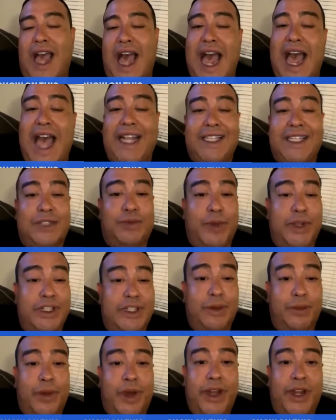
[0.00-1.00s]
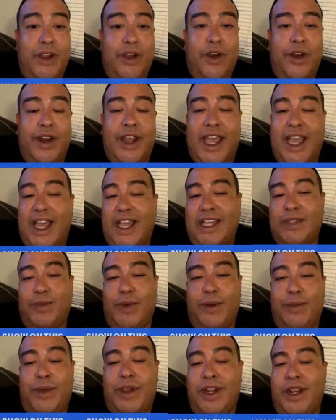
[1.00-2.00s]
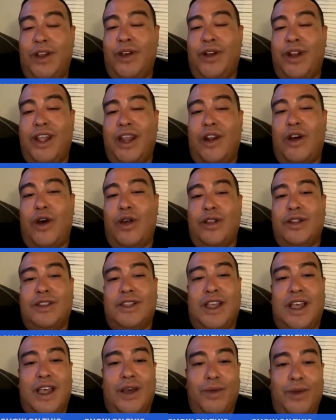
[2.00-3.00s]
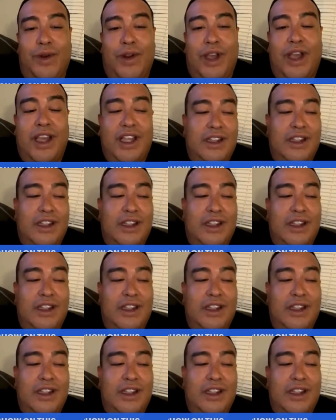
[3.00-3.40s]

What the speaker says: I had to spend some money on that. I got to spend money on that all the time. You know,